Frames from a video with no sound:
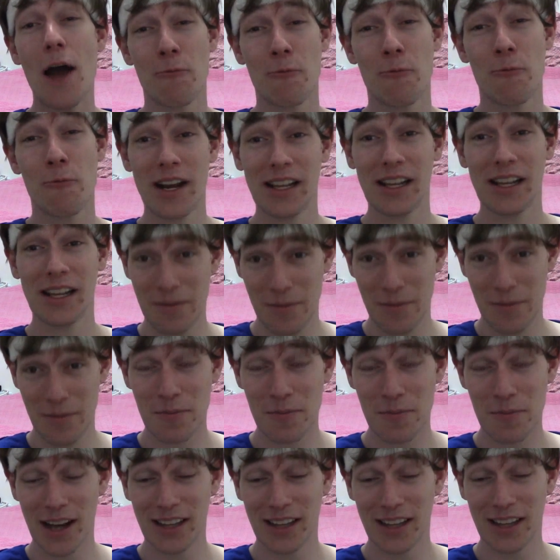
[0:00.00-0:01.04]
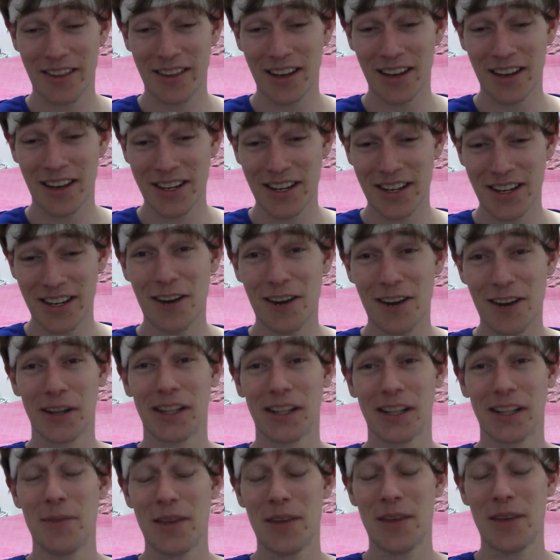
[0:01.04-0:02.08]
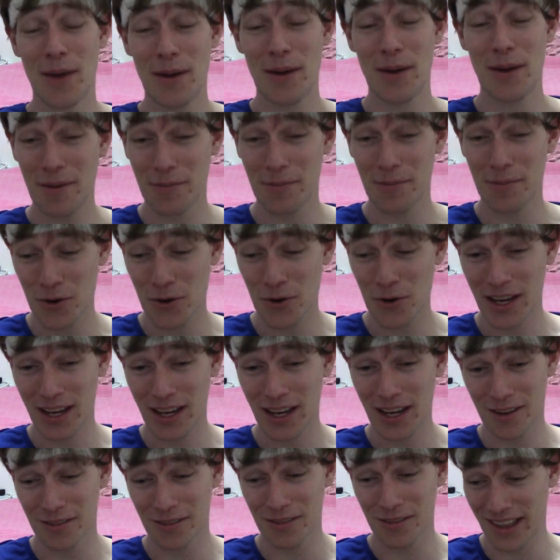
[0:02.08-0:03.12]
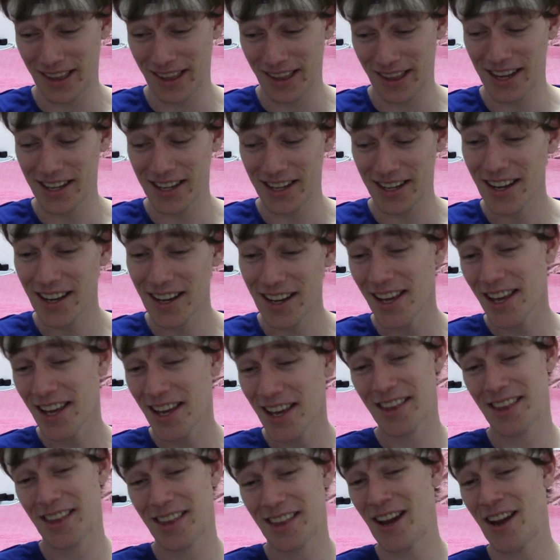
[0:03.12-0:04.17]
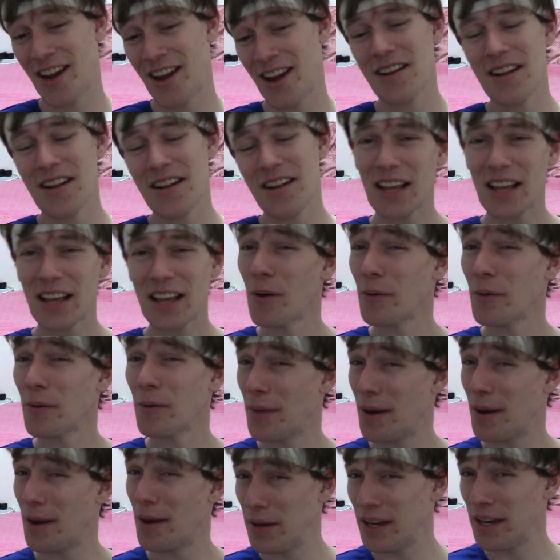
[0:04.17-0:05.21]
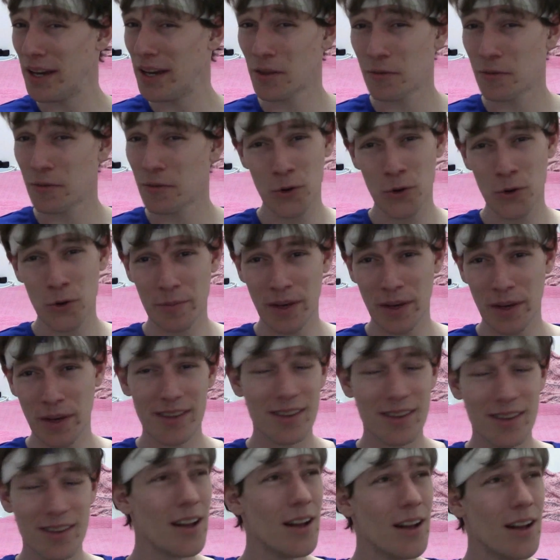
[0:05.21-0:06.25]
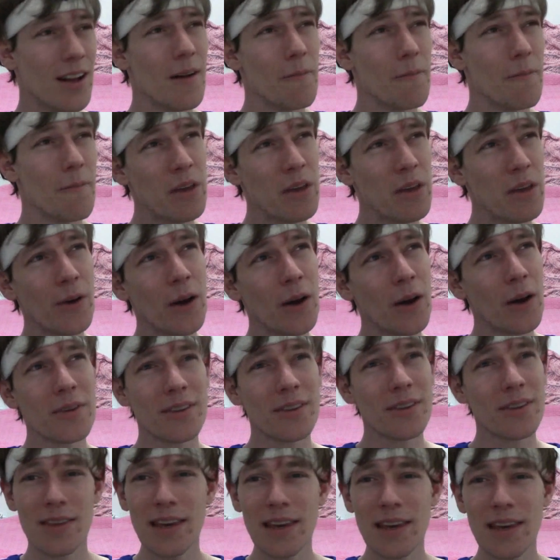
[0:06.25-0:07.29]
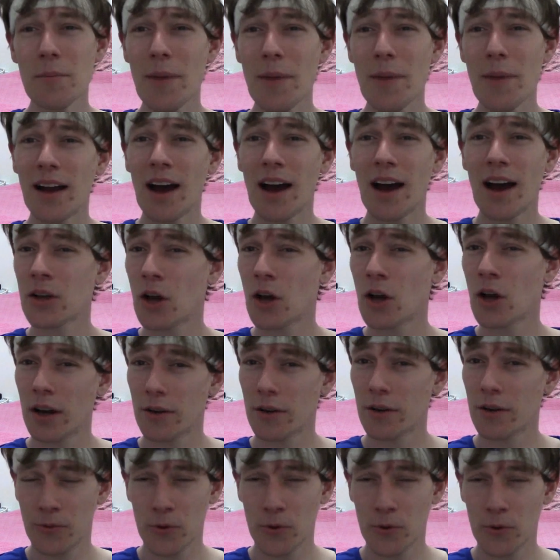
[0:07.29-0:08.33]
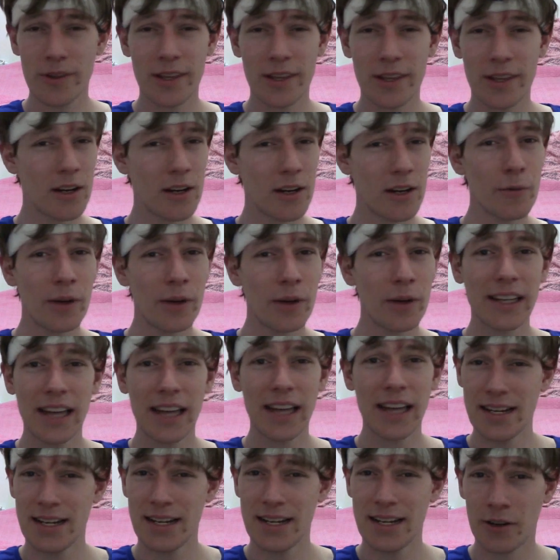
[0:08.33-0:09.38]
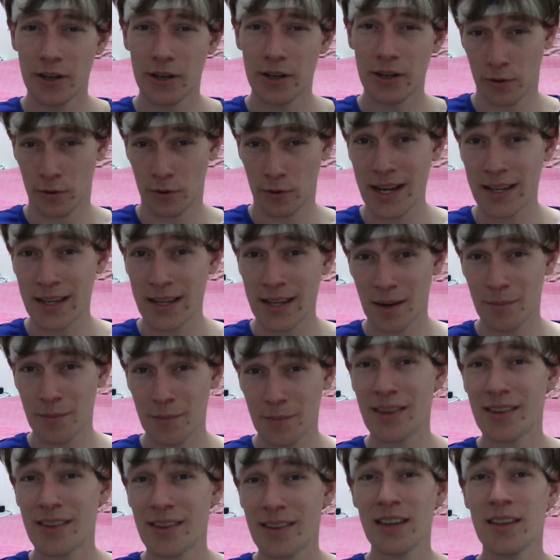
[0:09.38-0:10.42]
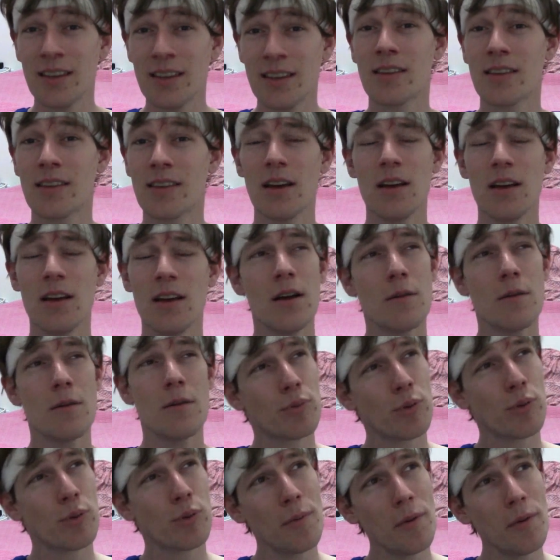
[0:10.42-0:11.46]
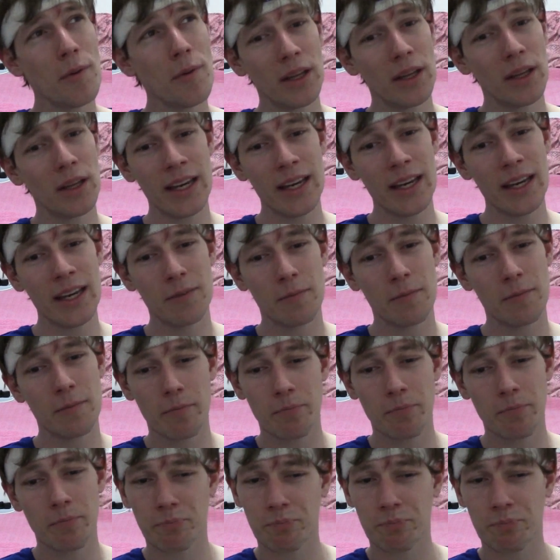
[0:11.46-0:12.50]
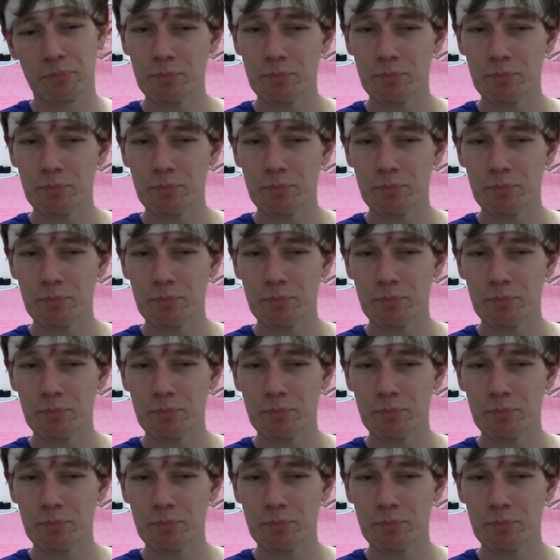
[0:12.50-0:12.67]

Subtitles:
I really miss my lasagna. I really miss my mum's cooking of lasagna. So that's probably my biggest food missed. If I was to think about other kind of foods that I don't really eat here in Korea that I miss, is probably